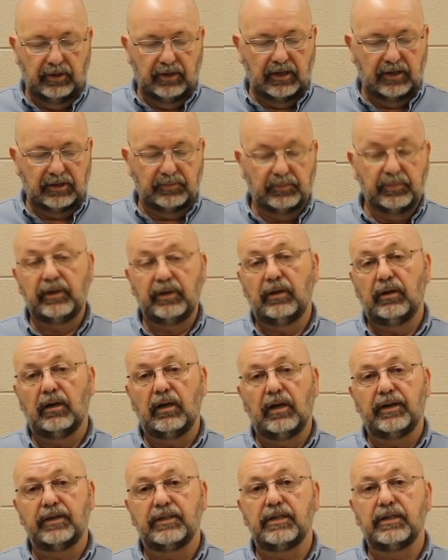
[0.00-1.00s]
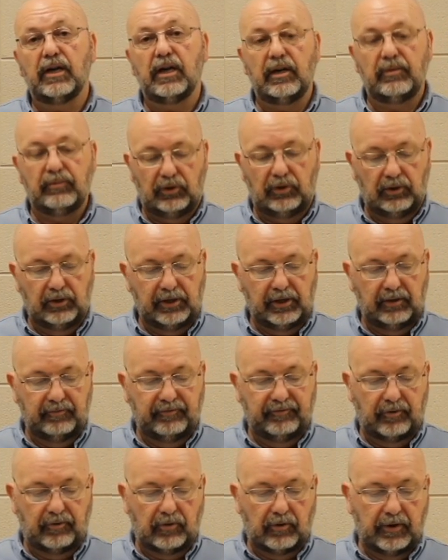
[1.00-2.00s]
You're not spending a lot of time looking
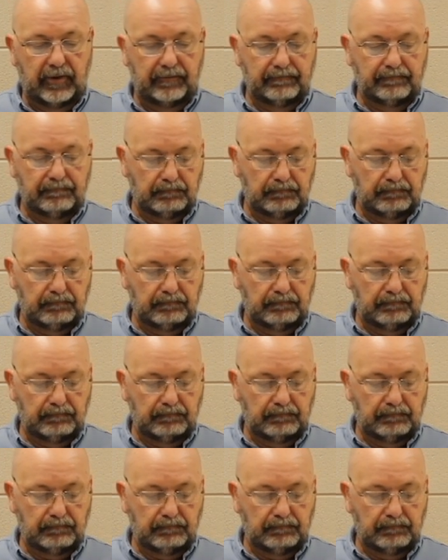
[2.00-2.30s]
for it.